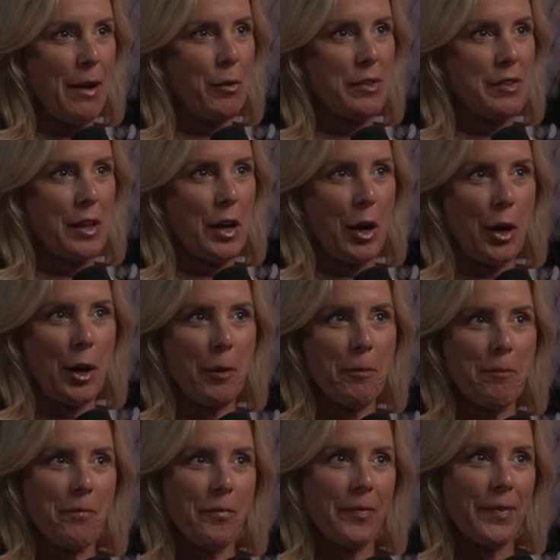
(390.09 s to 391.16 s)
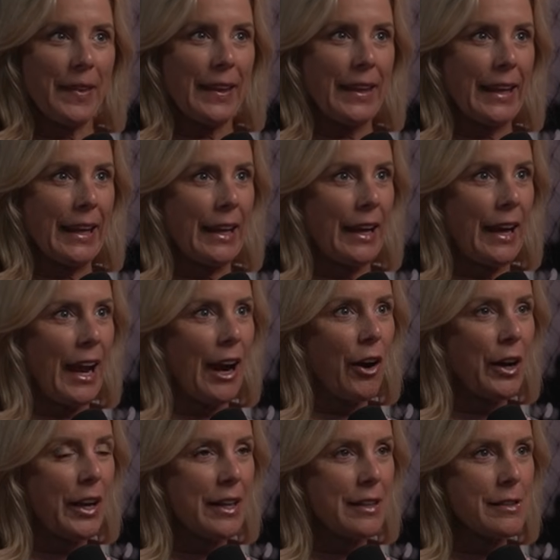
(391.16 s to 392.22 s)
Was there
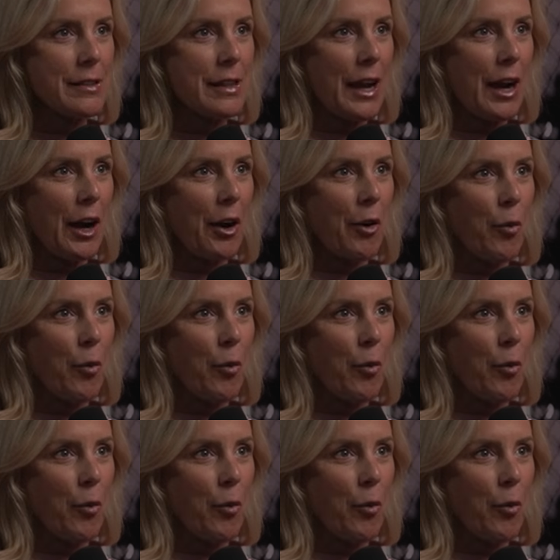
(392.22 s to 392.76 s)
arrogance there?